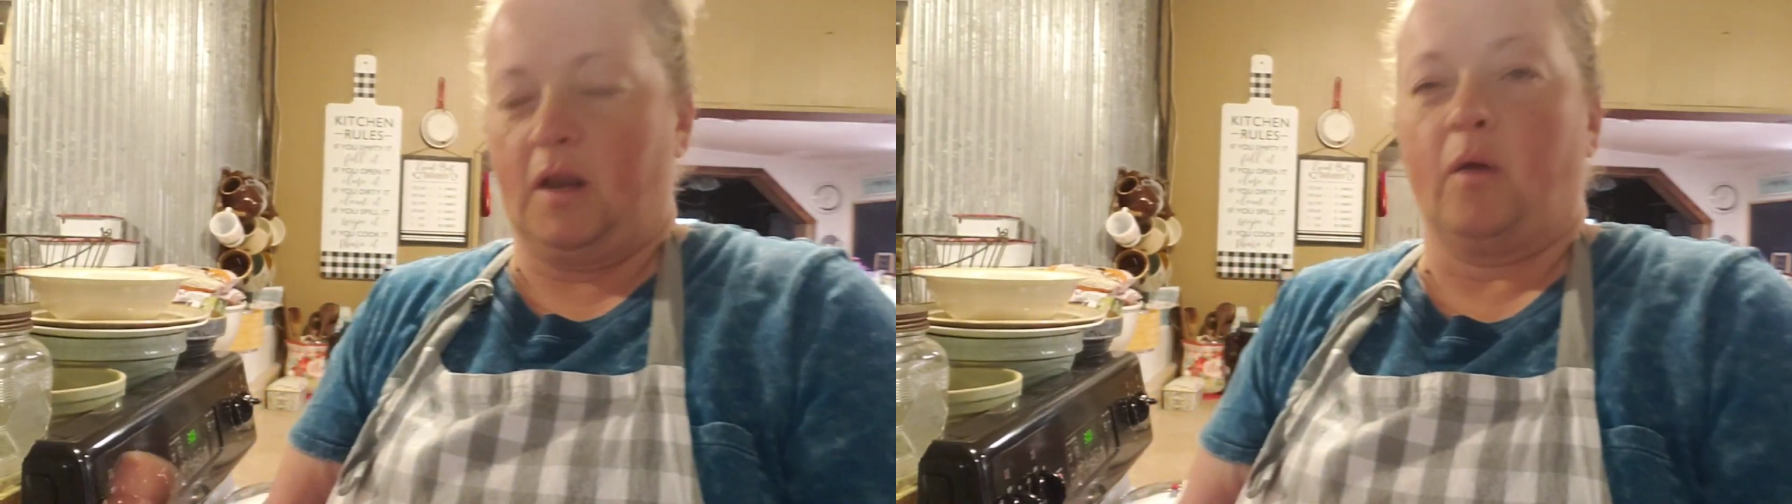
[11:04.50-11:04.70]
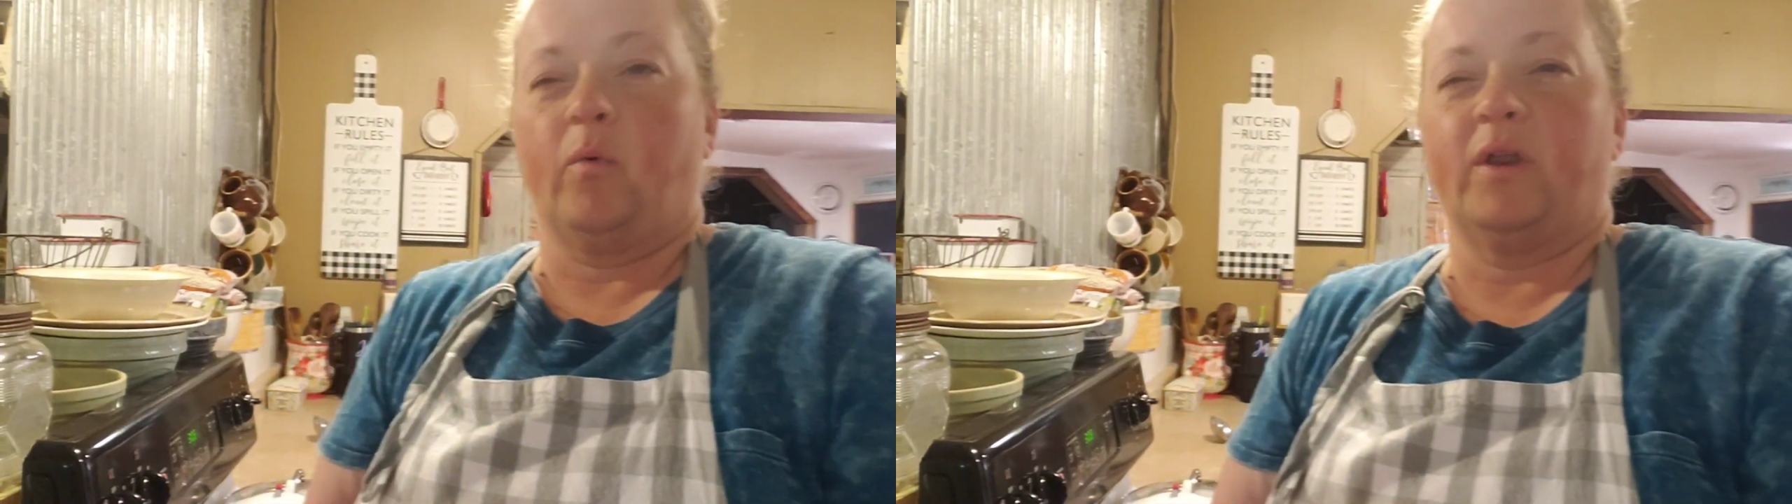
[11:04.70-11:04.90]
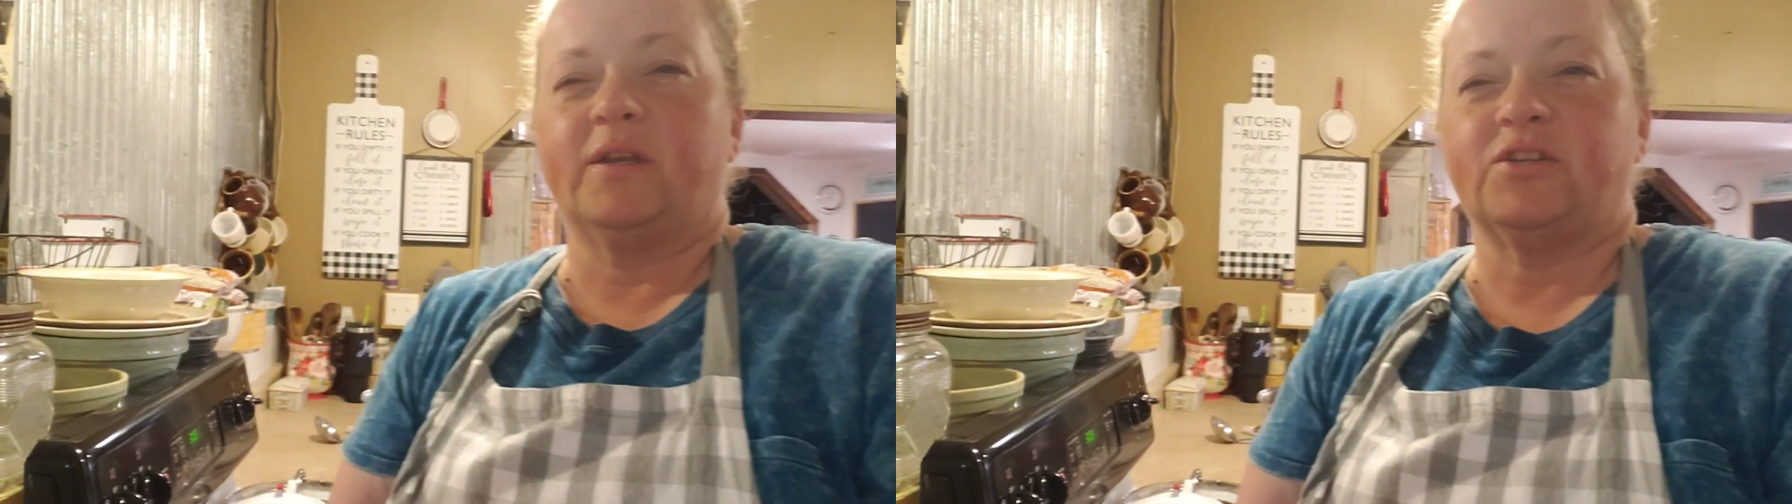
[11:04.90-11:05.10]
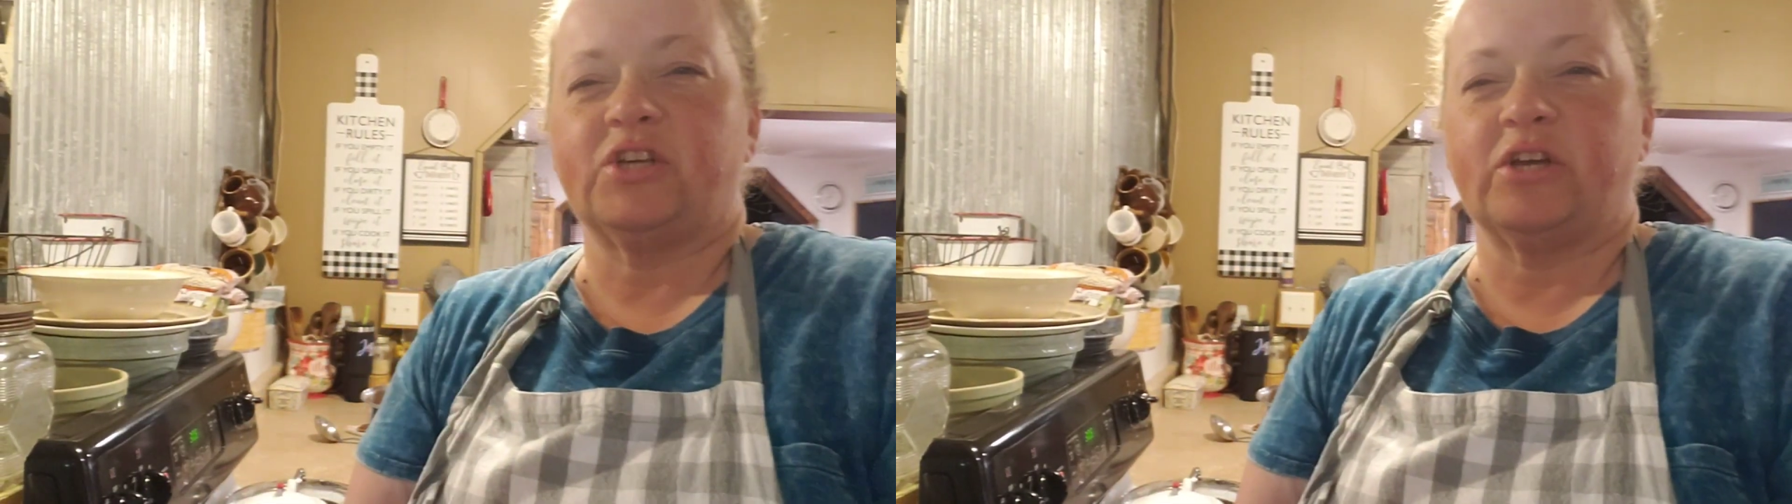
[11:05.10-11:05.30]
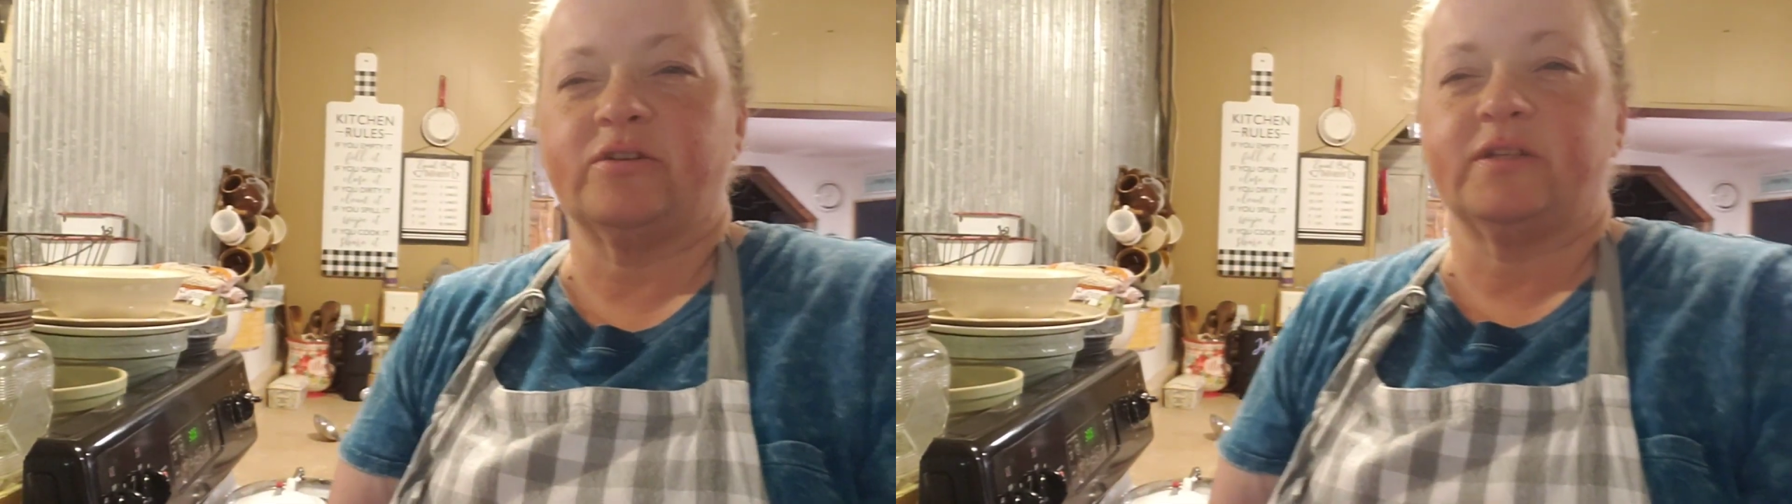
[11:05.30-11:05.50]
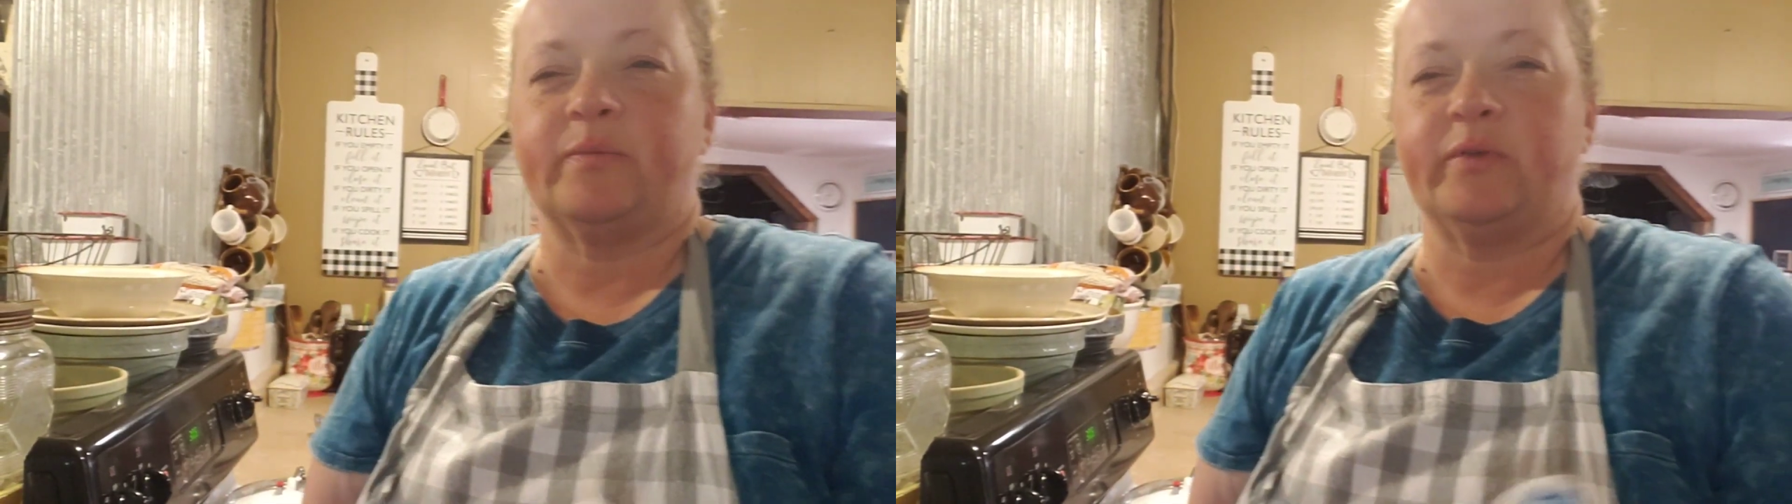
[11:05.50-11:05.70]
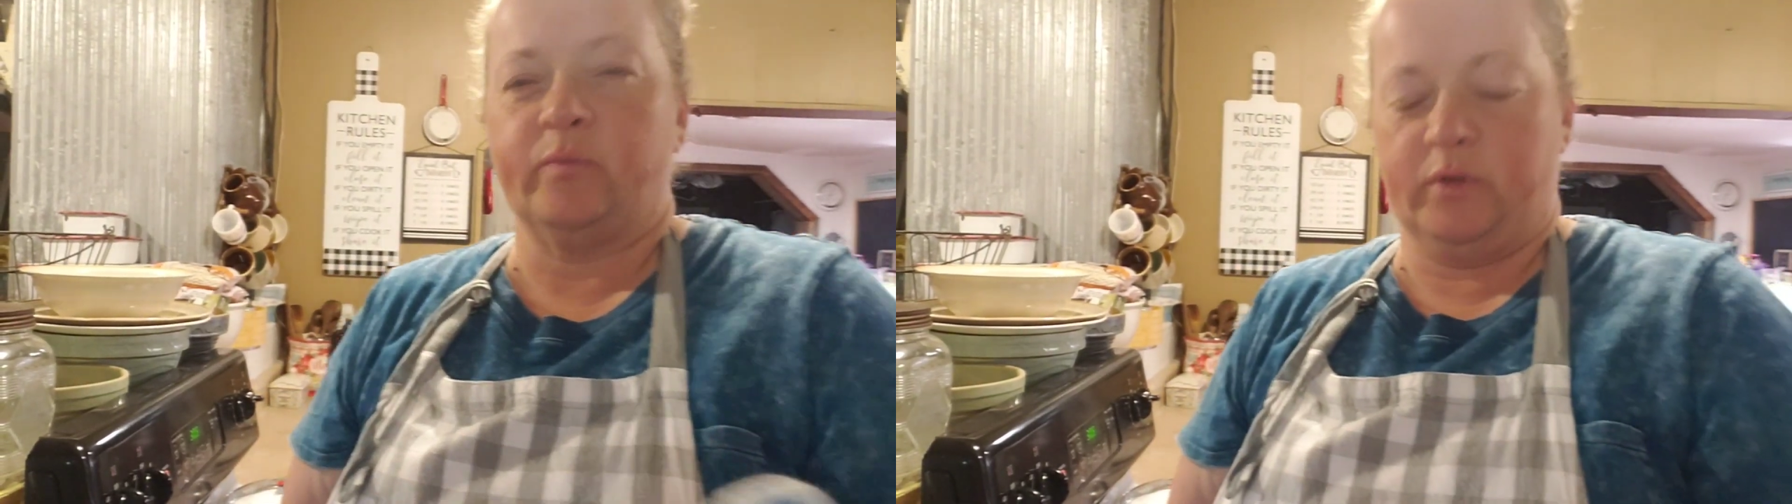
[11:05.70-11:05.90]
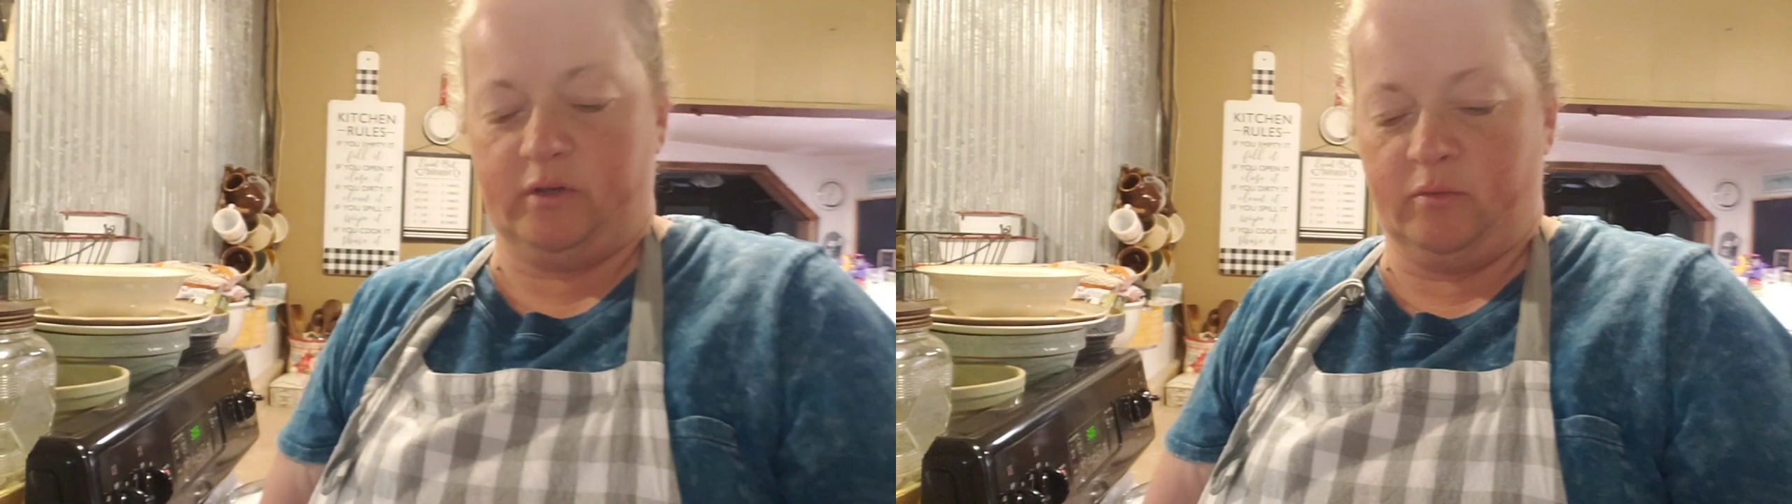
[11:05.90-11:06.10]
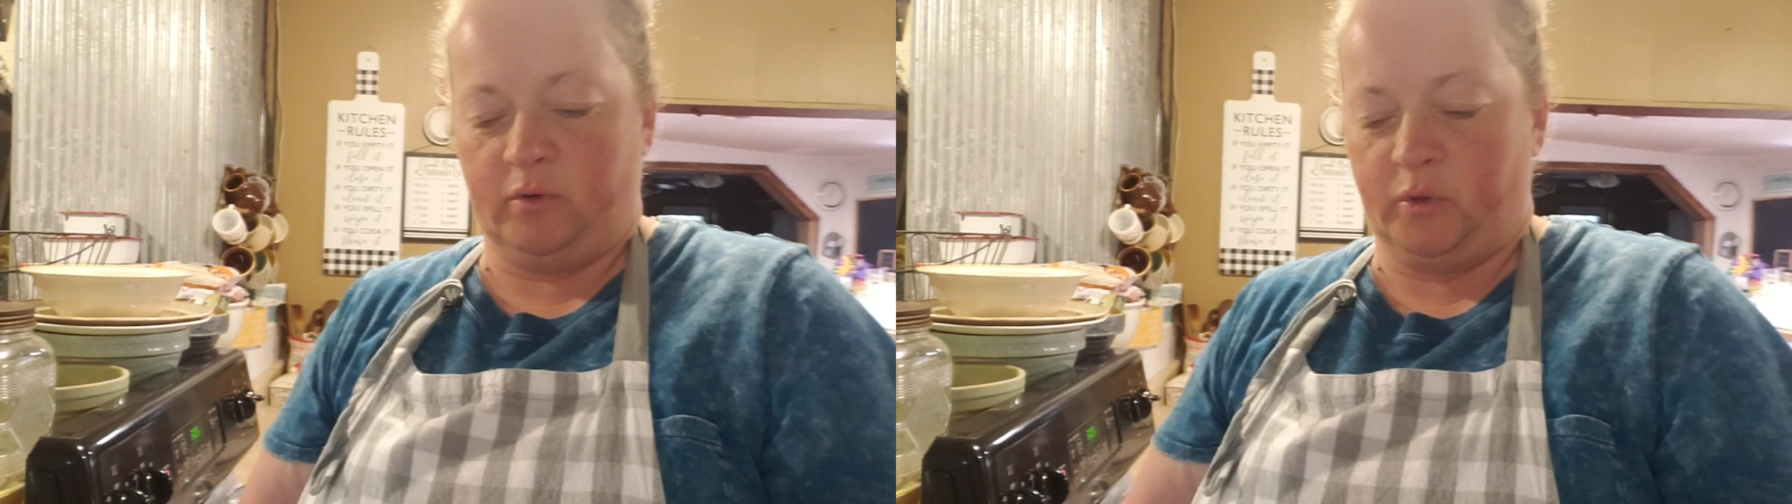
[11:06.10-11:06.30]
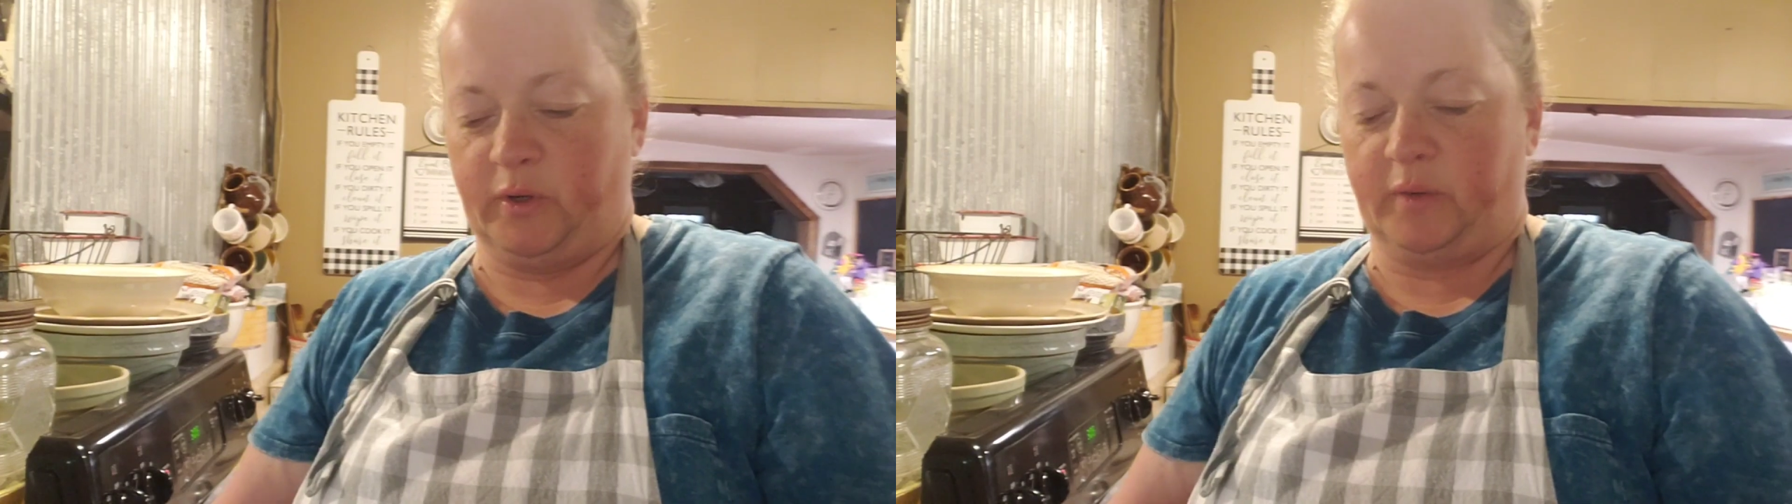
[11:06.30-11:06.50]
I wanted to share something with you real
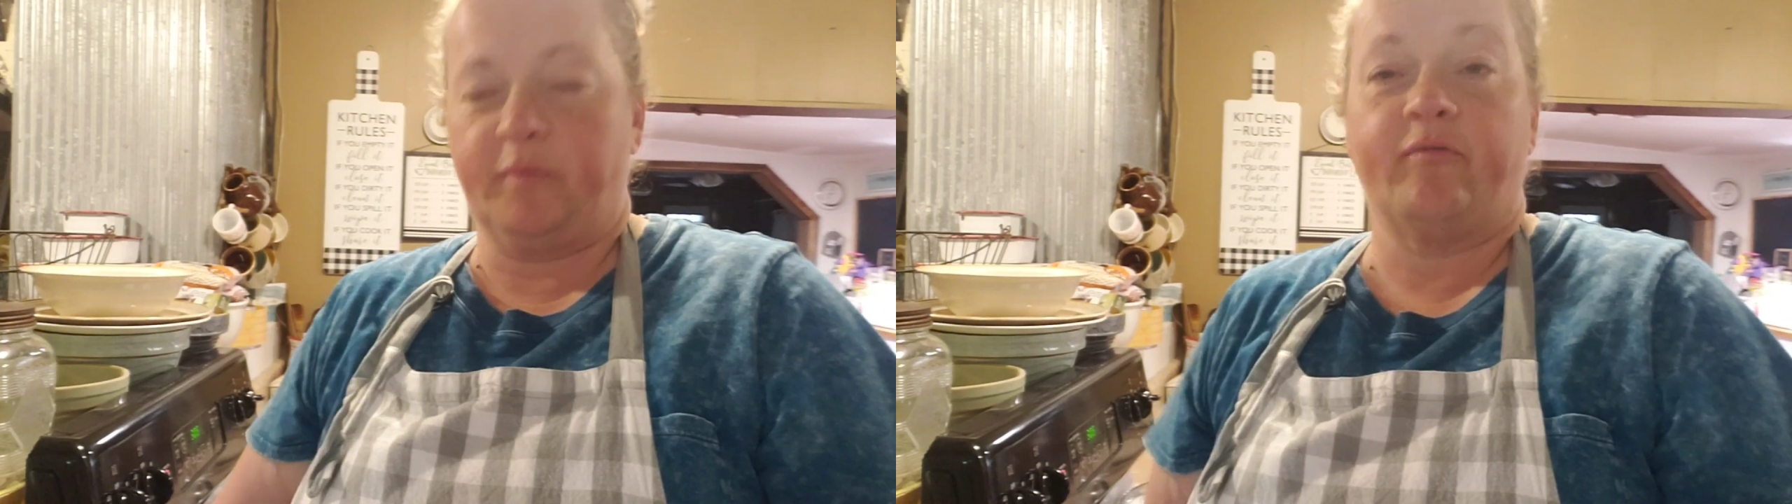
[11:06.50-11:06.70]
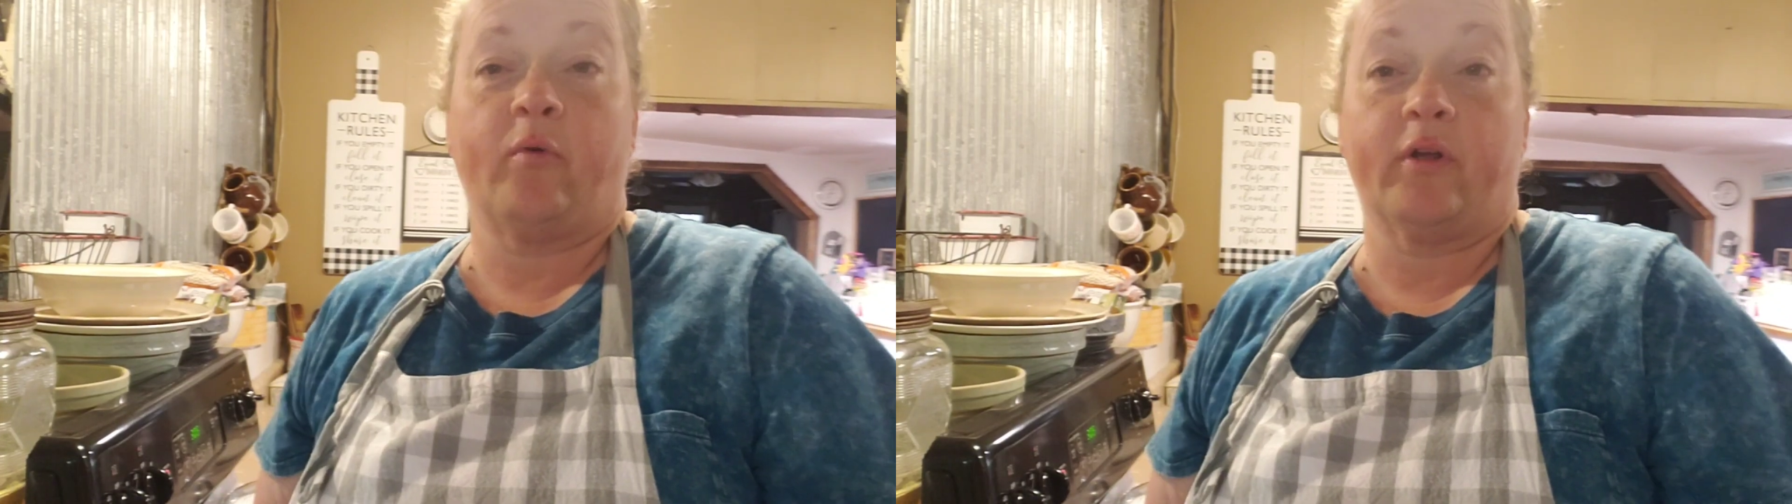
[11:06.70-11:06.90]
quick before